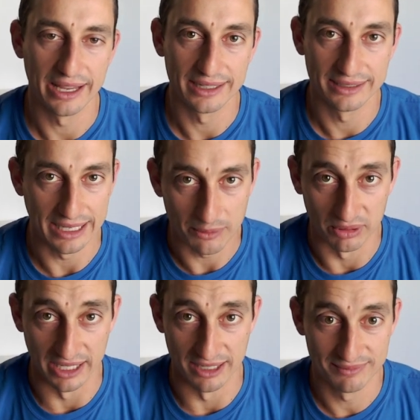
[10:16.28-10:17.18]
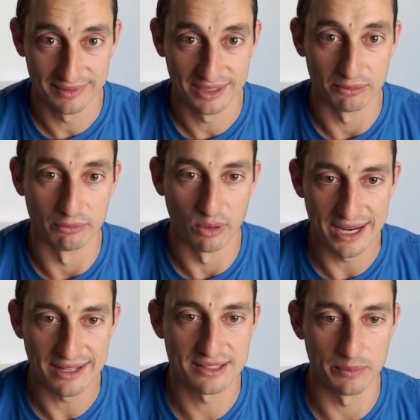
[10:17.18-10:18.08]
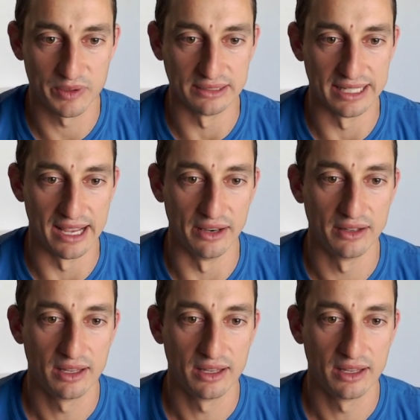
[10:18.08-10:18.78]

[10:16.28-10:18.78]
get a plan, write something down.